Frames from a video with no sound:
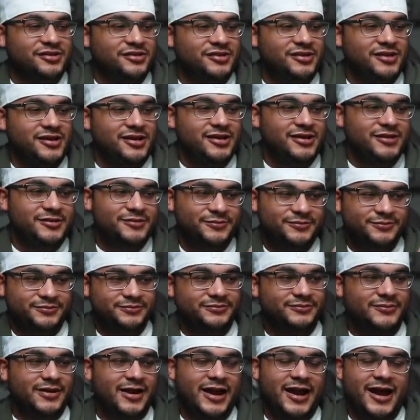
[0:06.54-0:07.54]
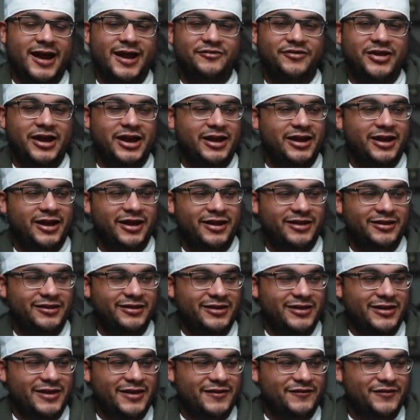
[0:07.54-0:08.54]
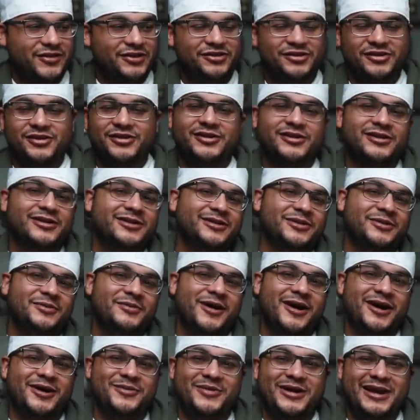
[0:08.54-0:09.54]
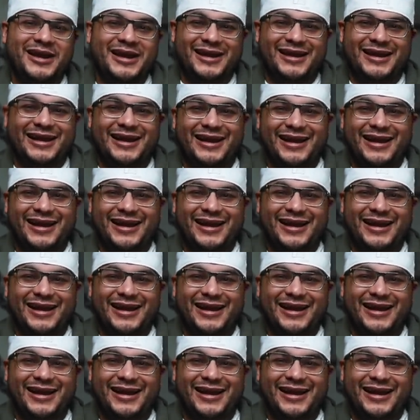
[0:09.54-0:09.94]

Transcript: can see, I have a uh, visitor behind me.